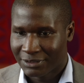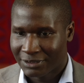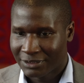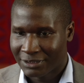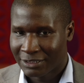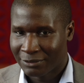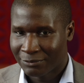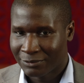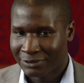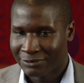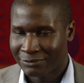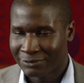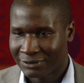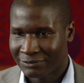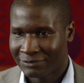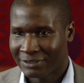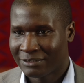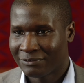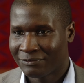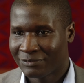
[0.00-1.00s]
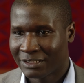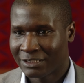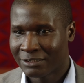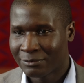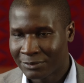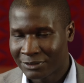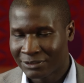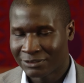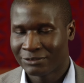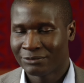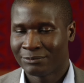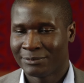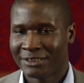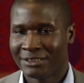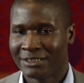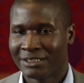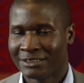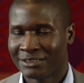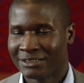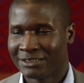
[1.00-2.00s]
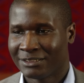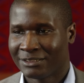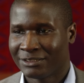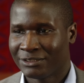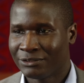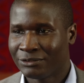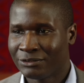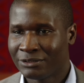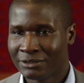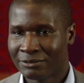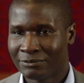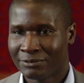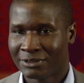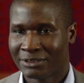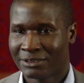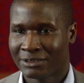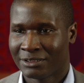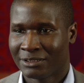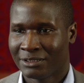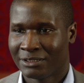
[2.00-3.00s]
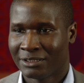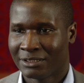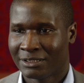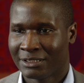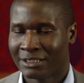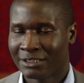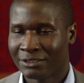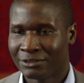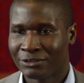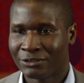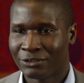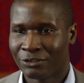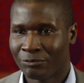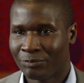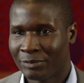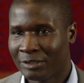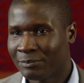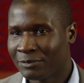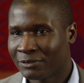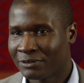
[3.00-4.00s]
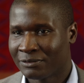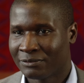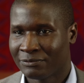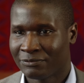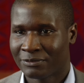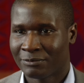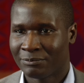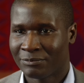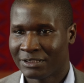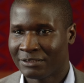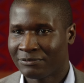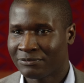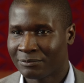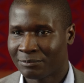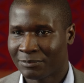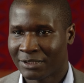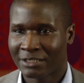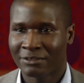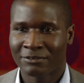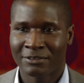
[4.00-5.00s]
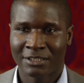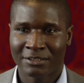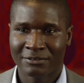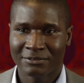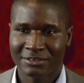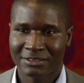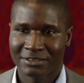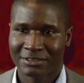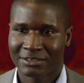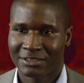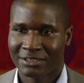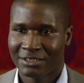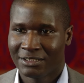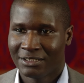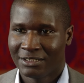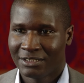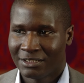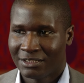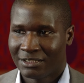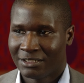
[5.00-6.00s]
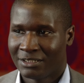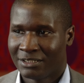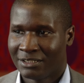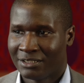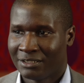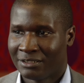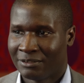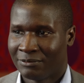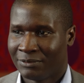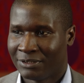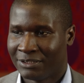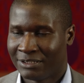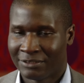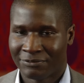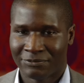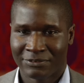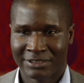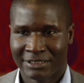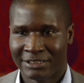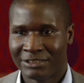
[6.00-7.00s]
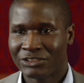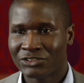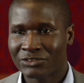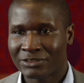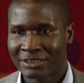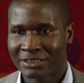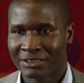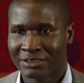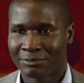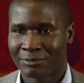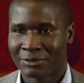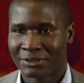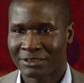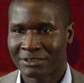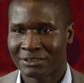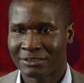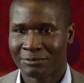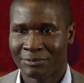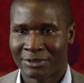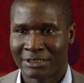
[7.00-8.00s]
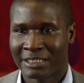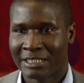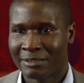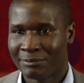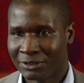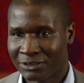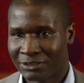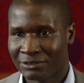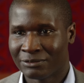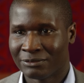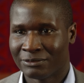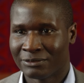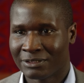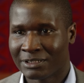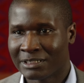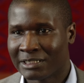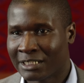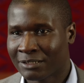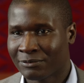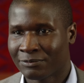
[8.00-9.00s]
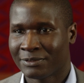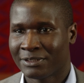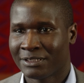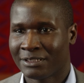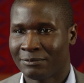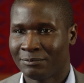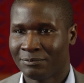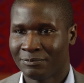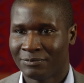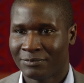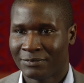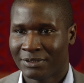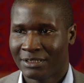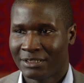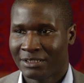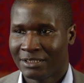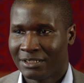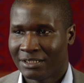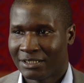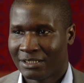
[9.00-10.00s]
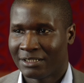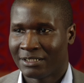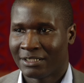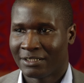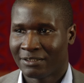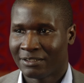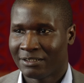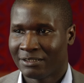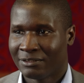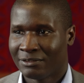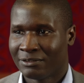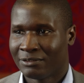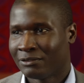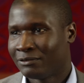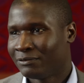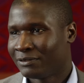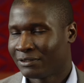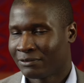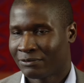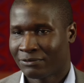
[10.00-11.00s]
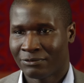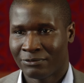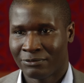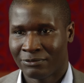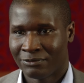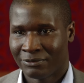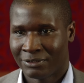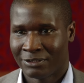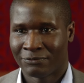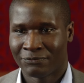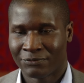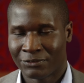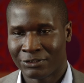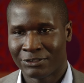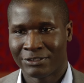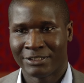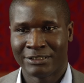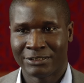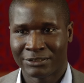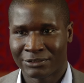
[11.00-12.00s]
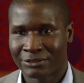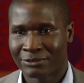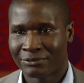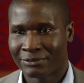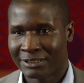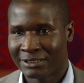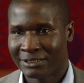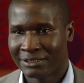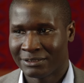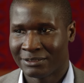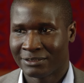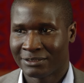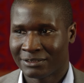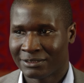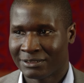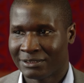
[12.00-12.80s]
Yeah, what was very valuable to me as a student was getting to know people from different backgrounds with different interests, but still being able to connect with them. And I think going through further in your career, it's